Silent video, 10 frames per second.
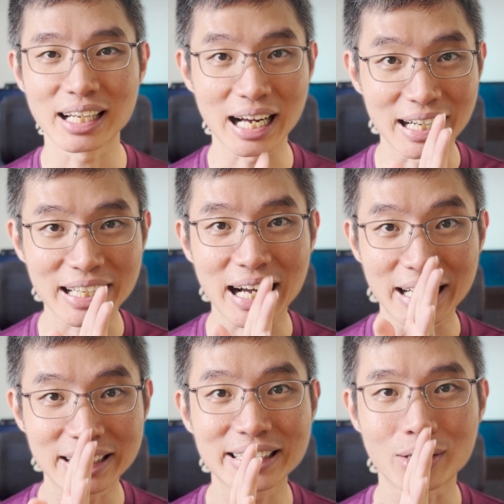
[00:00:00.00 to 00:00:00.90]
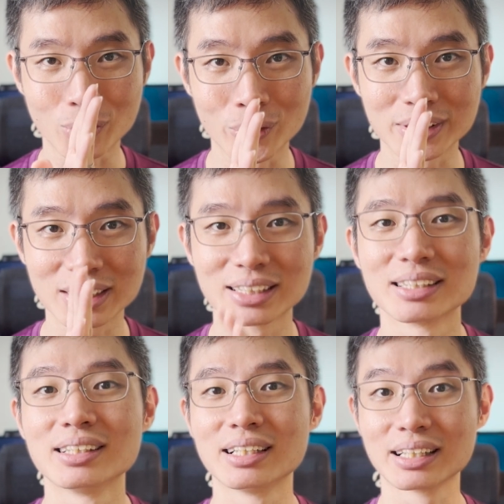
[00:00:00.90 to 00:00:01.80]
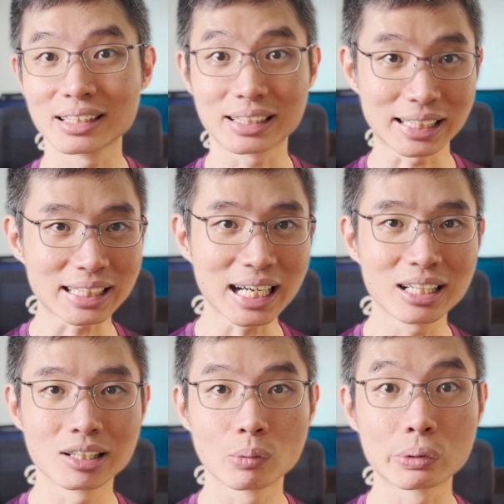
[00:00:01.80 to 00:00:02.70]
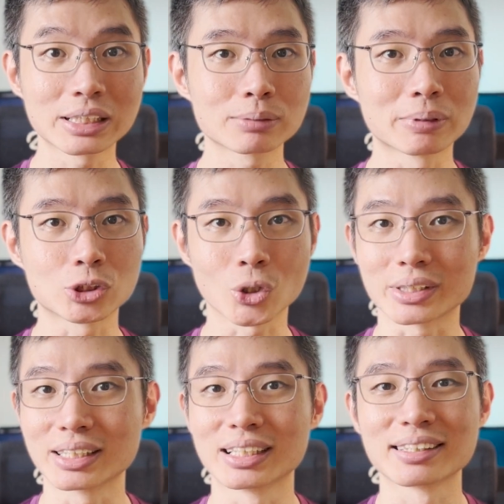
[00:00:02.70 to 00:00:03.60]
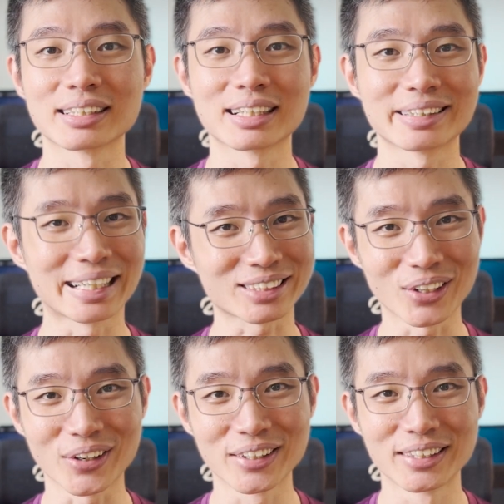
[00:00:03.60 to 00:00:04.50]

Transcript: unlike other telcos. The data will just be throttled, that's all.